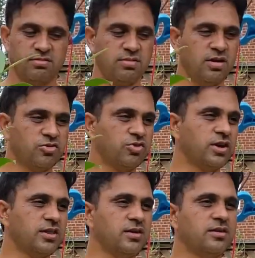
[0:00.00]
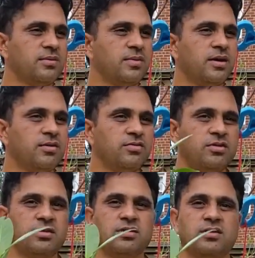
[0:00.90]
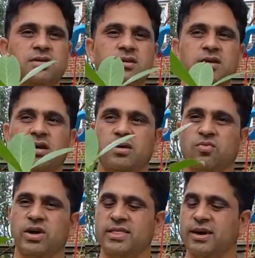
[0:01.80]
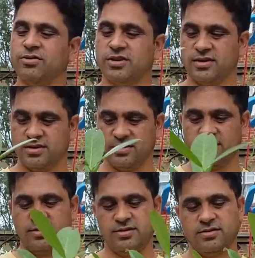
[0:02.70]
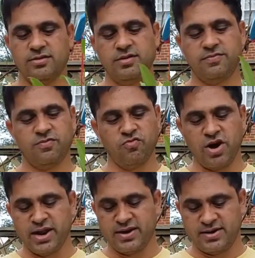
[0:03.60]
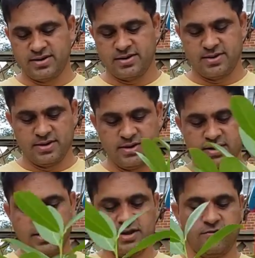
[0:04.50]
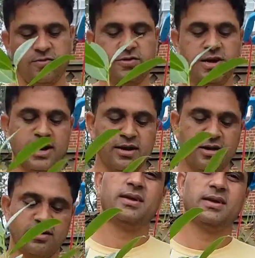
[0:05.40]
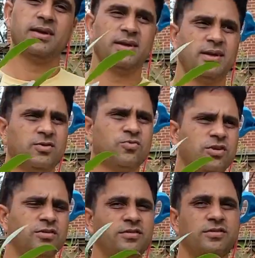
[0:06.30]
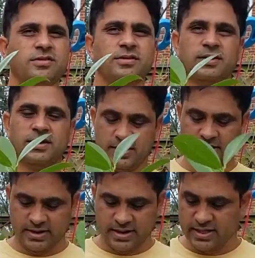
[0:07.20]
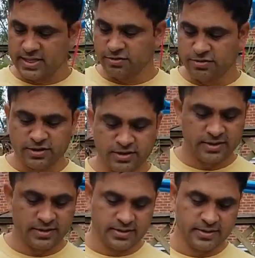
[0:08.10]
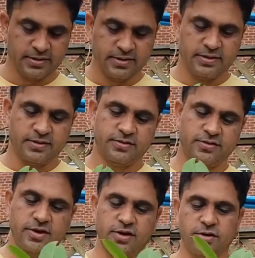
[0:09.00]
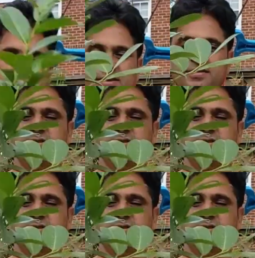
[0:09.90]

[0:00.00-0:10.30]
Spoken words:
altogether about 1,000. So if one is for $10, it was 10,000. So this